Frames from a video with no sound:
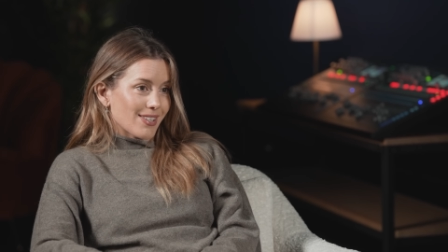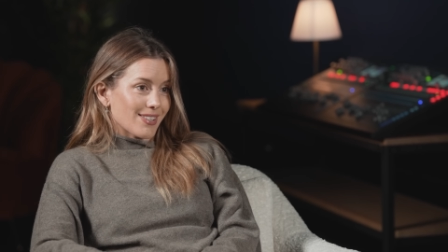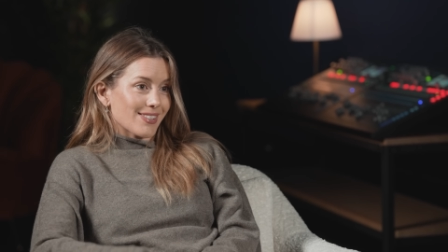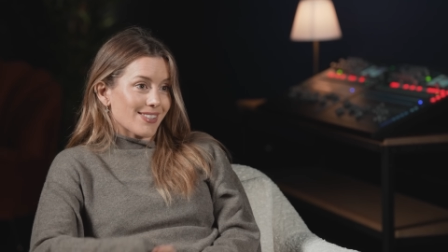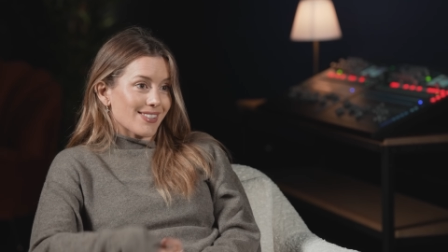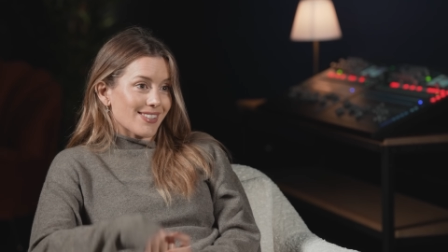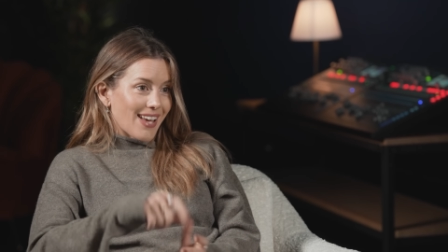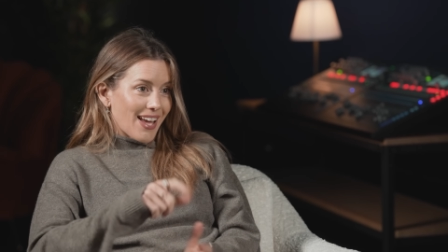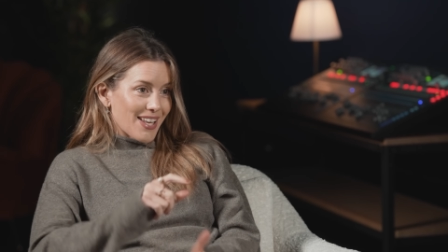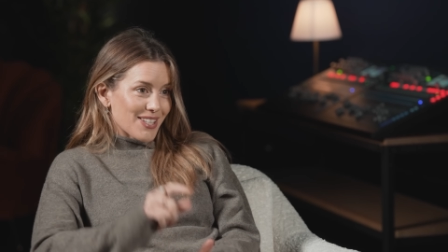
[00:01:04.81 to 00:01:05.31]
as
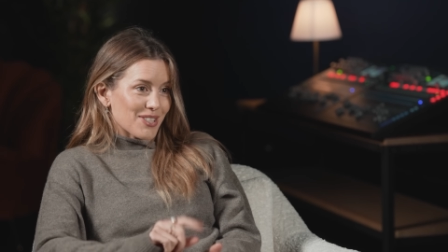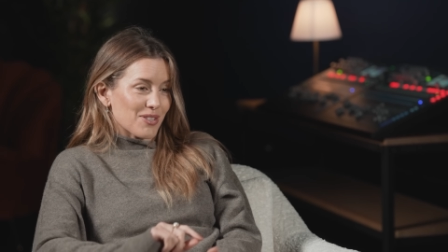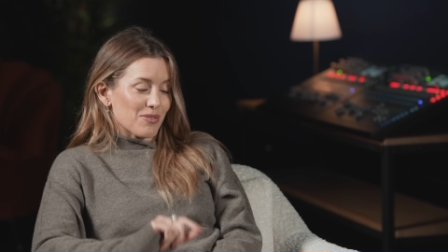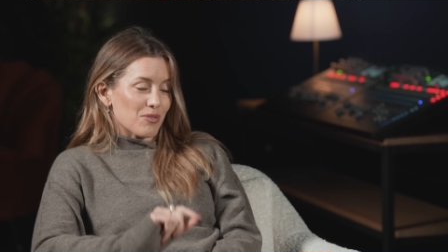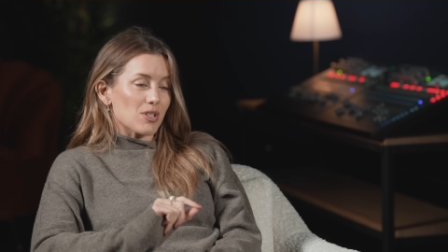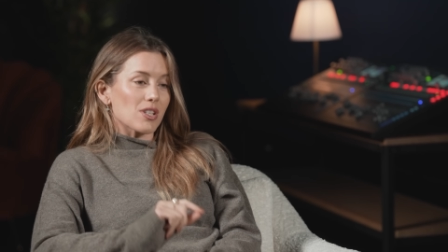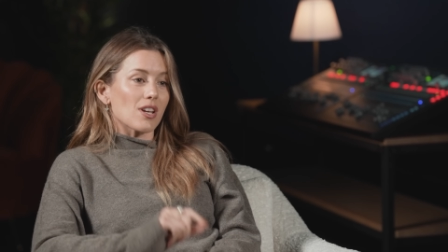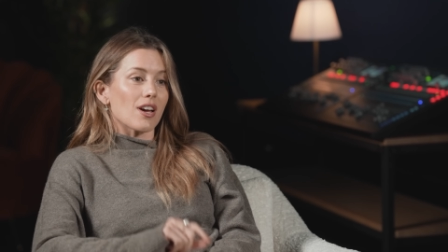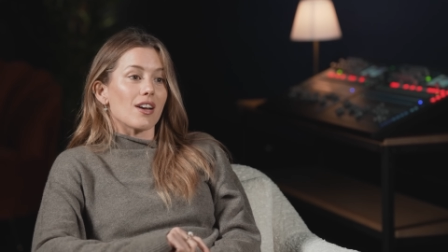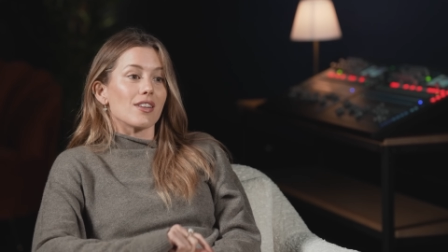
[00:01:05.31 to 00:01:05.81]
Saturn
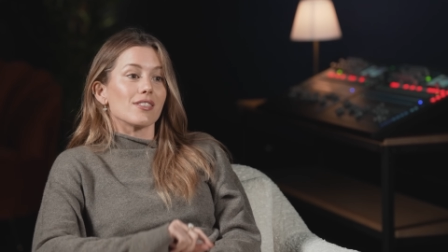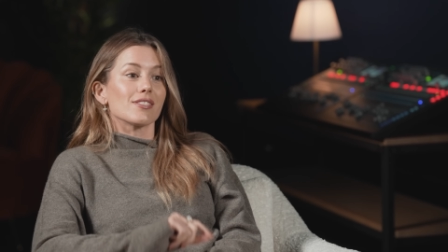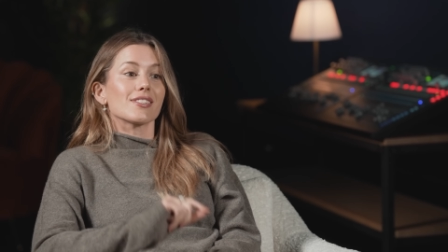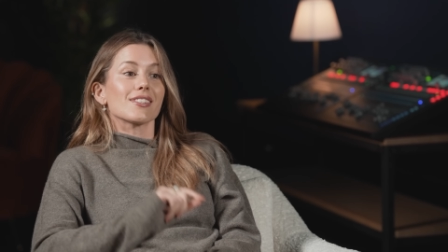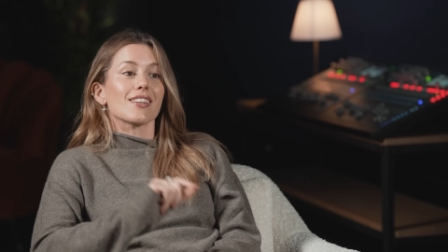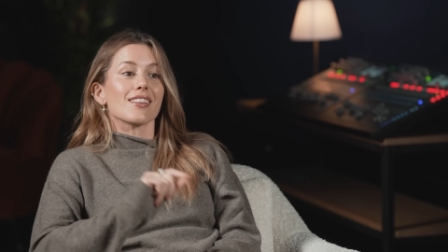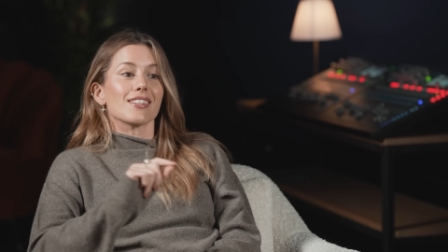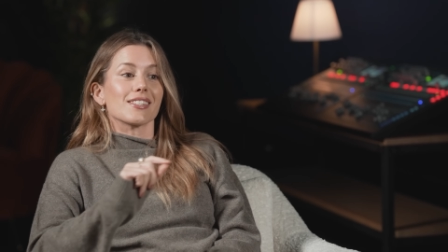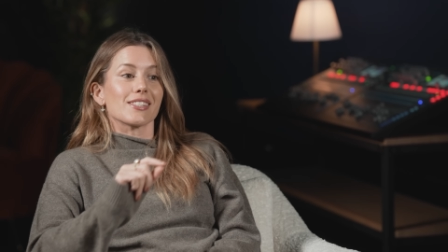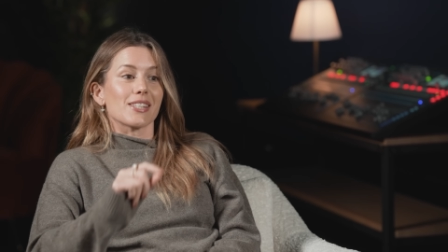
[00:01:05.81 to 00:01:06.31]
returns
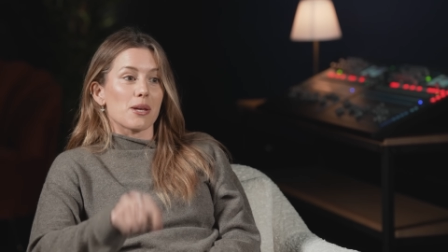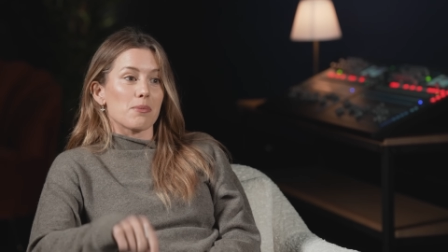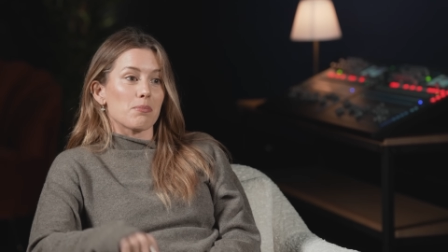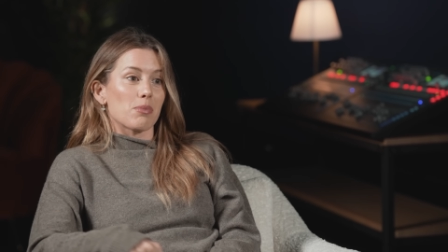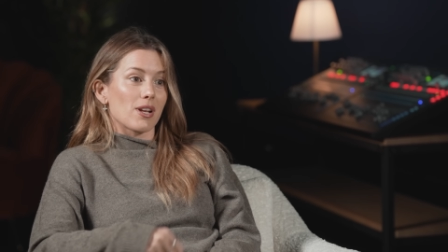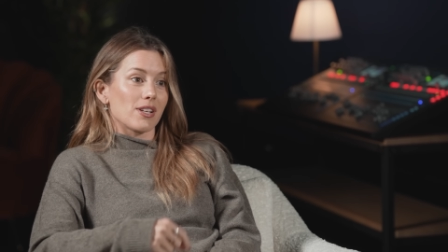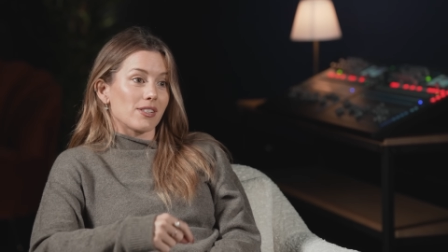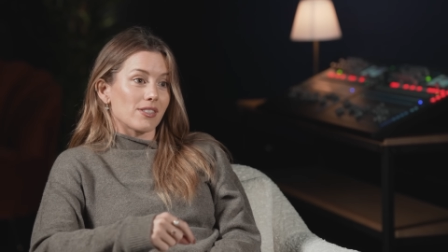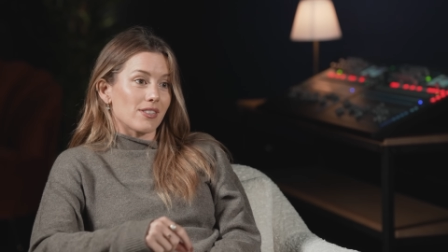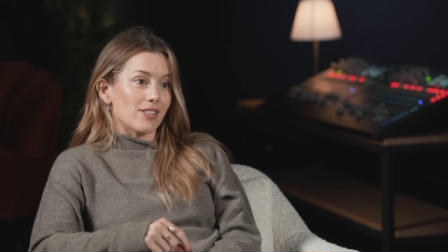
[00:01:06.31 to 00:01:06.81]
to the same
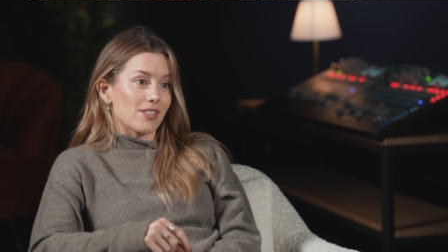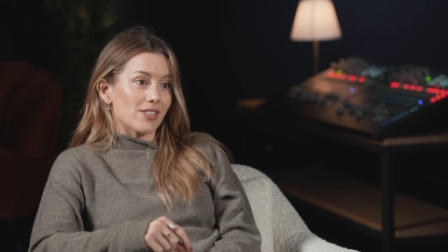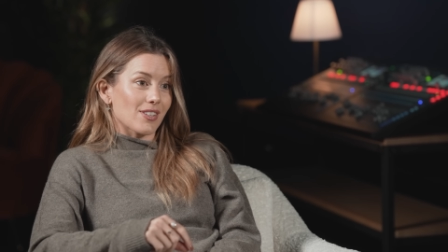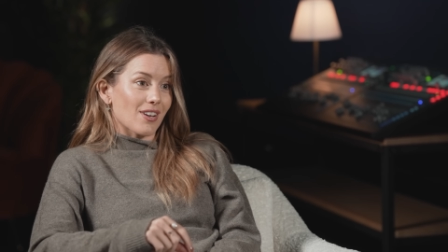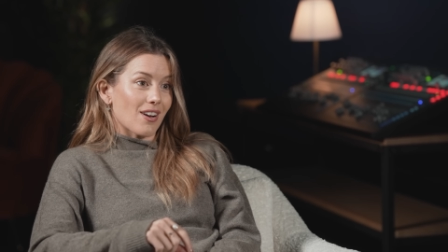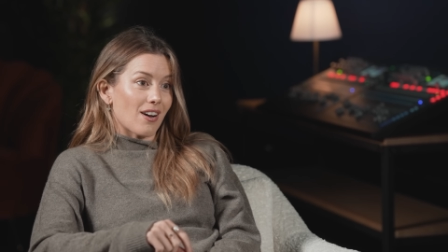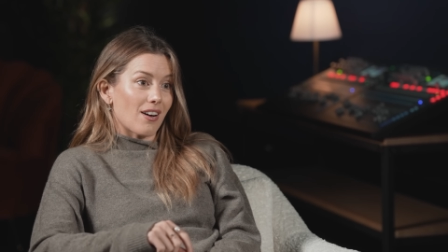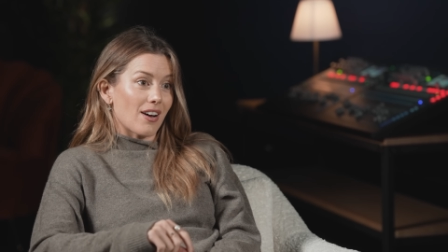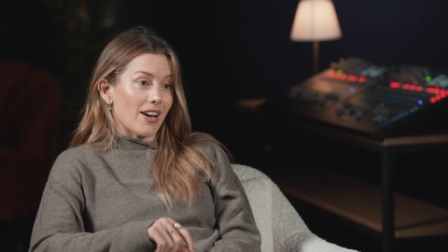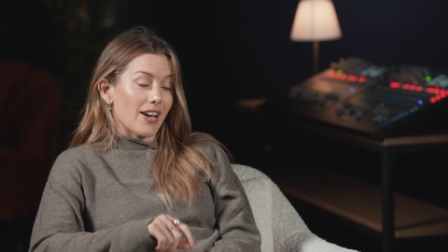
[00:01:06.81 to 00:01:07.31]
place in the
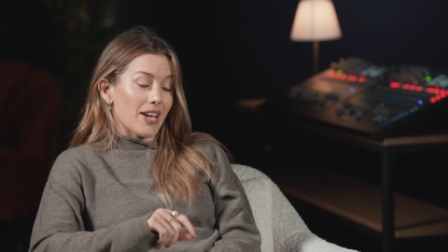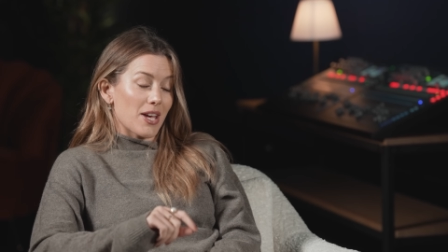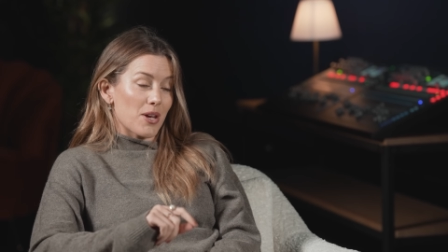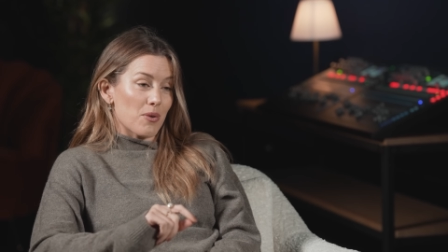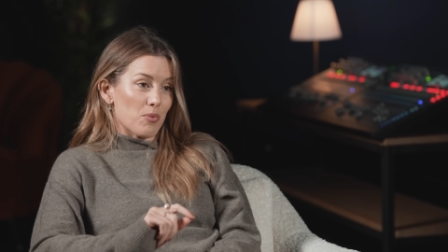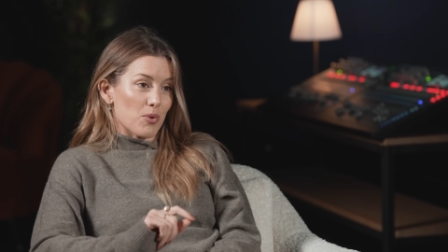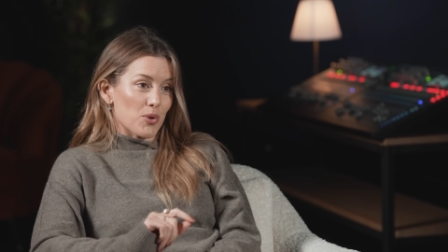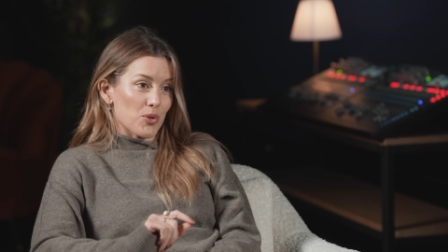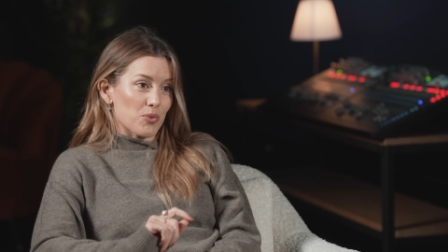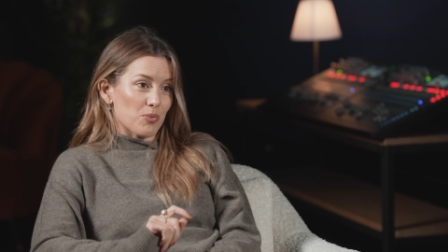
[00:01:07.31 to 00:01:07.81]
sky
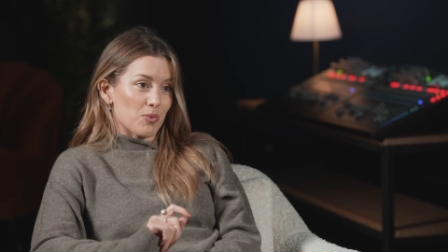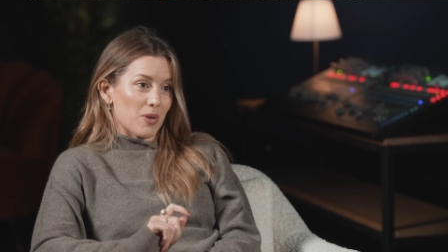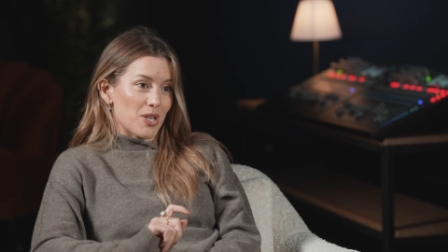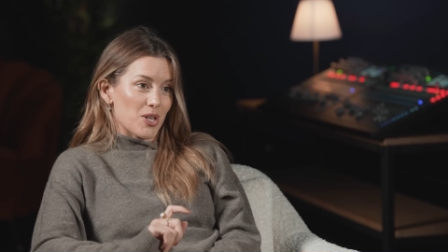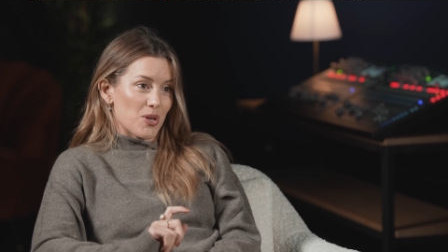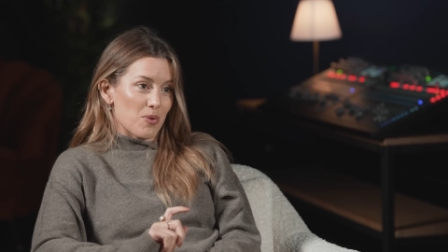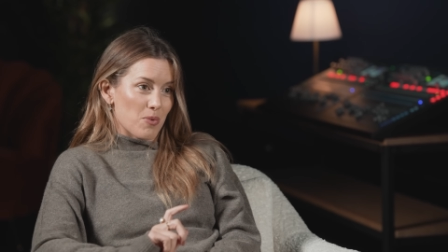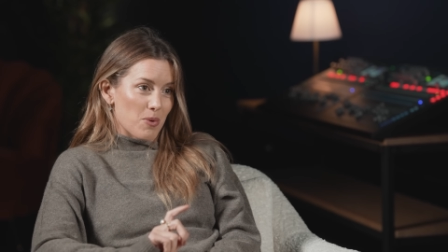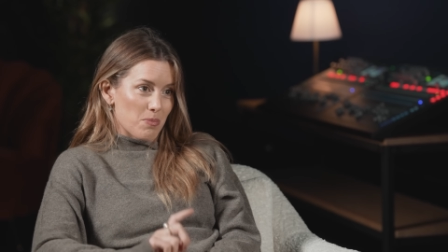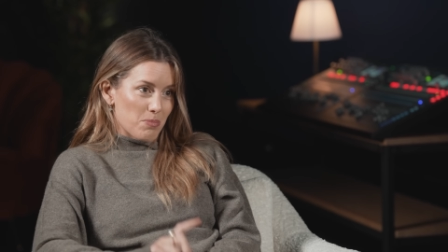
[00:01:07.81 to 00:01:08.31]
it was when
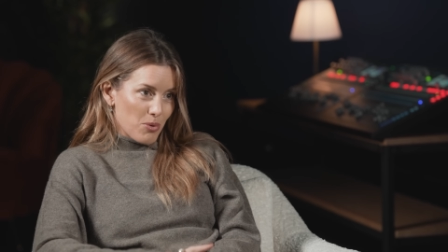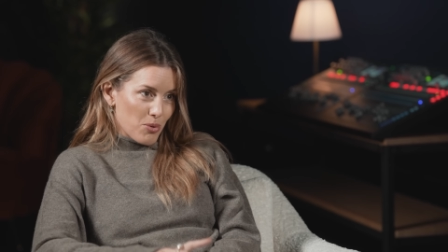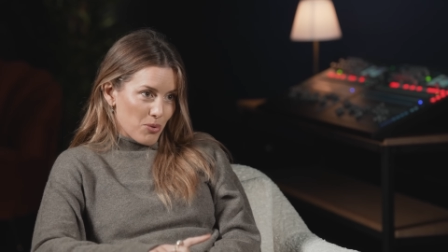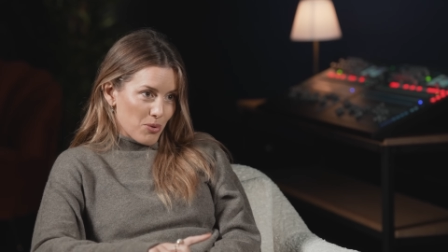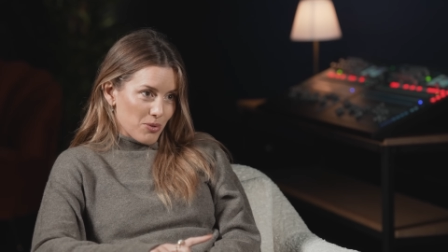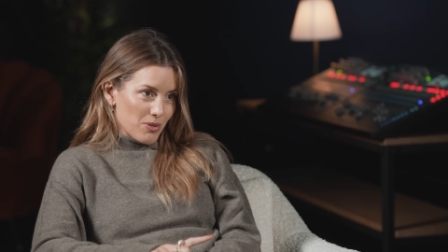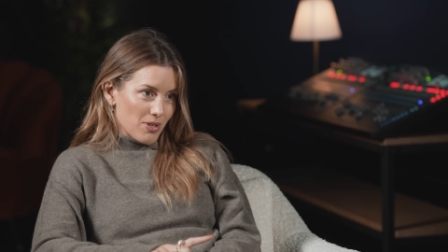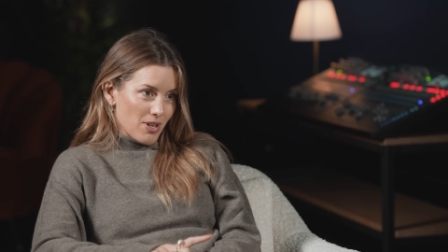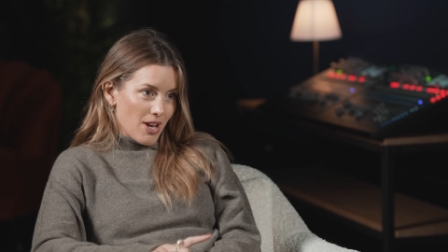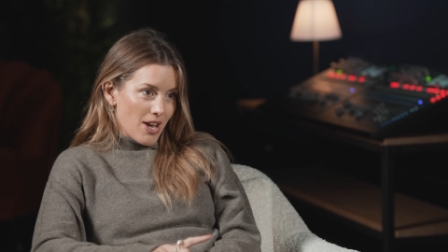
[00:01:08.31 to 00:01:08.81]
you were
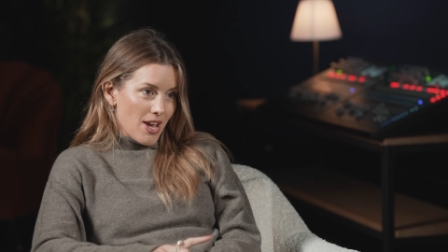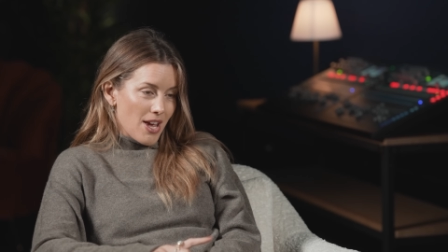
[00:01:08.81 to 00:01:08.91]
born.